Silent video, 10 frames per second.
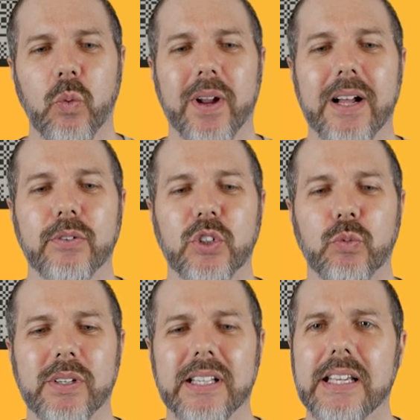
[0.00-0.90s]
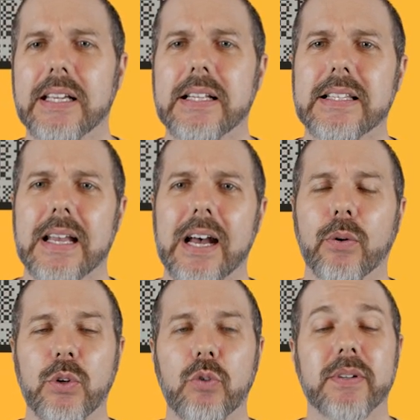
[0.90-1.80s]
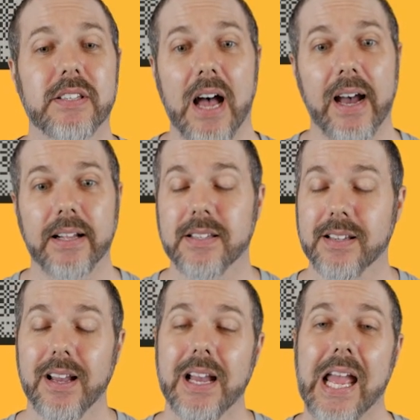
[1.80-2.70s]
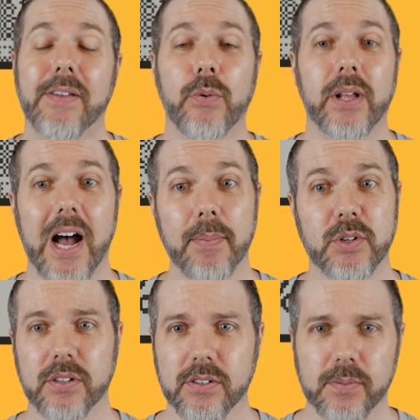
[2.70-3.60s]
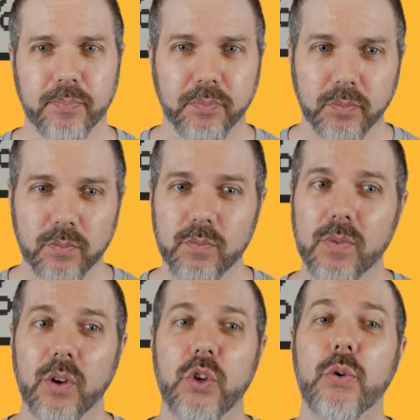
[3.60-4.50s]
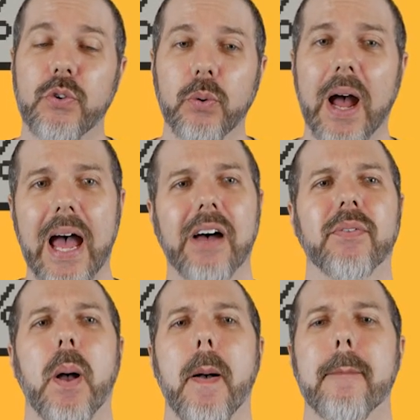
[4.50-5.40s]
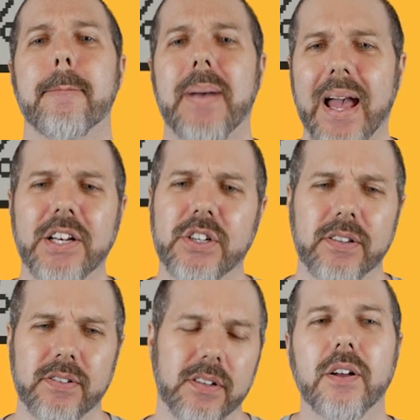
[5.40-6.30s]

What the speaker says: what else to really tell you besides, if you hit options, you do have badges.